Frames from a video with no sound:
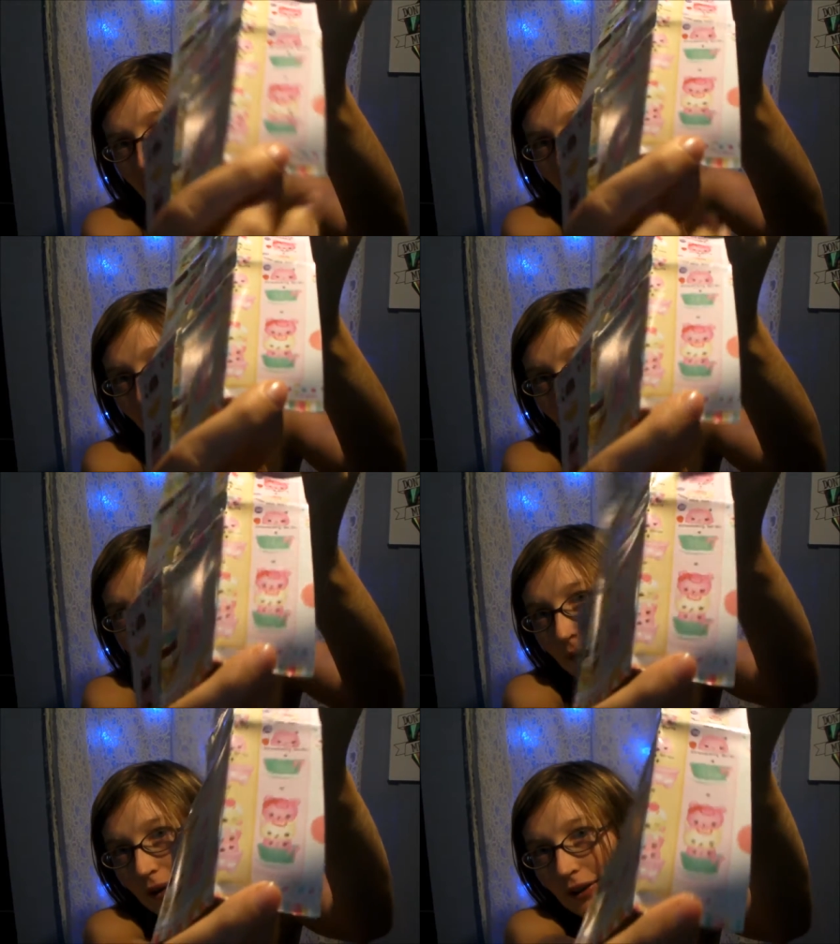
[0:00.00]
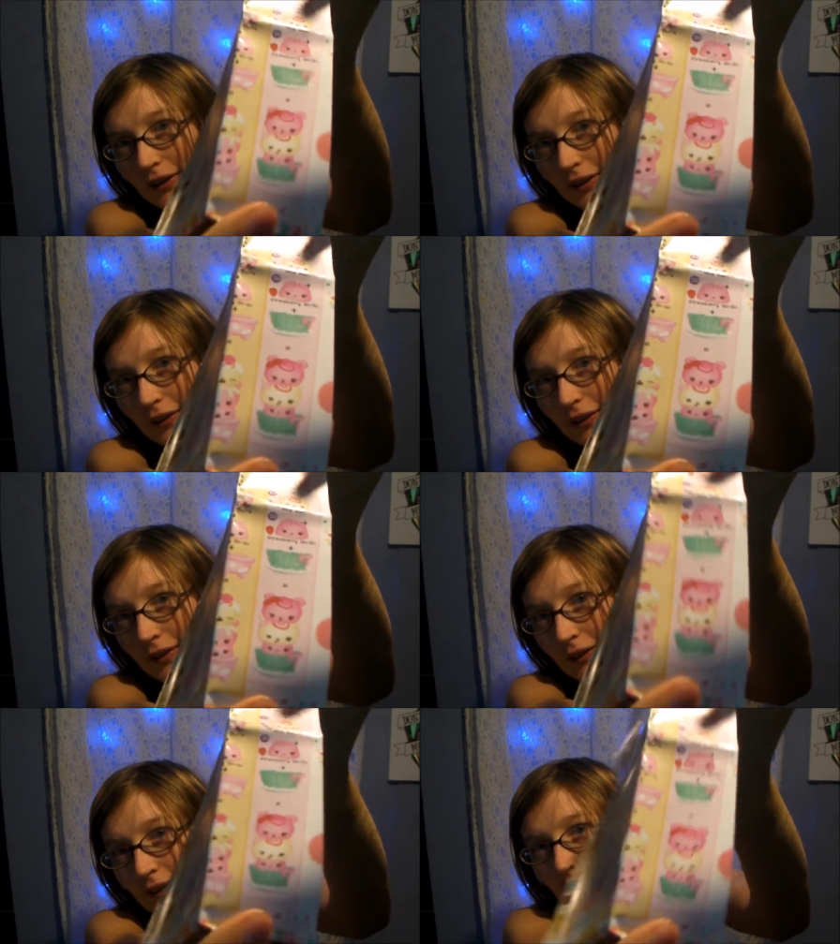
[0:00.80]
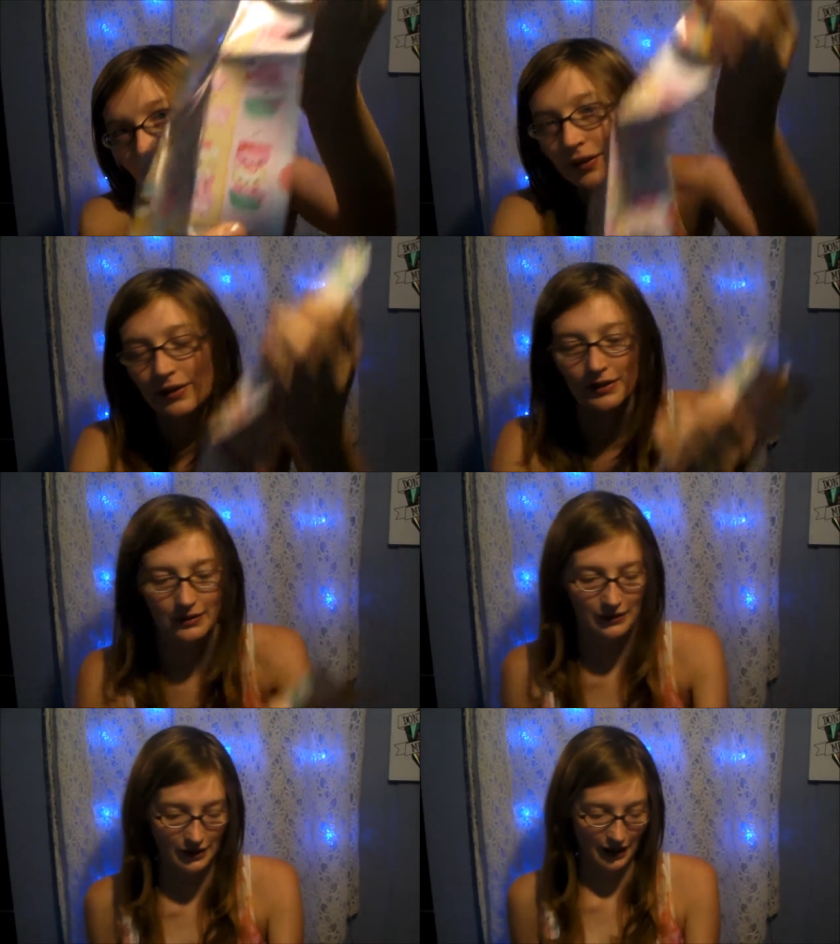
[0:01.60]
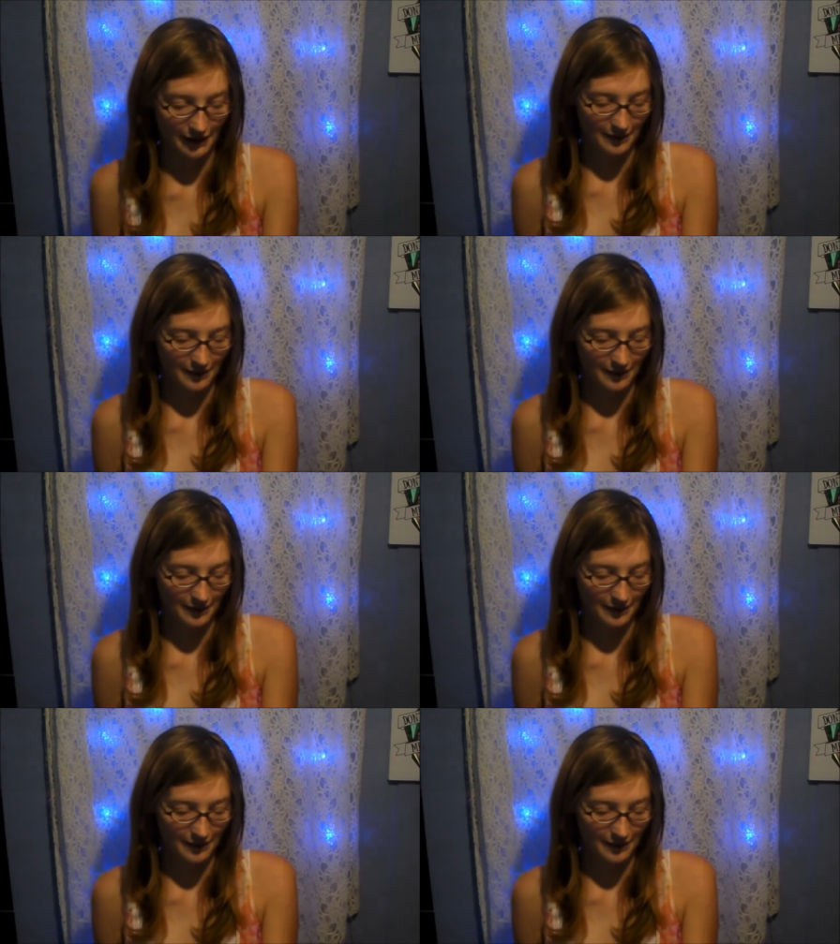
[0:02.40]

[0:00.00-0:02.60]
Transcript: the last one. So yeah,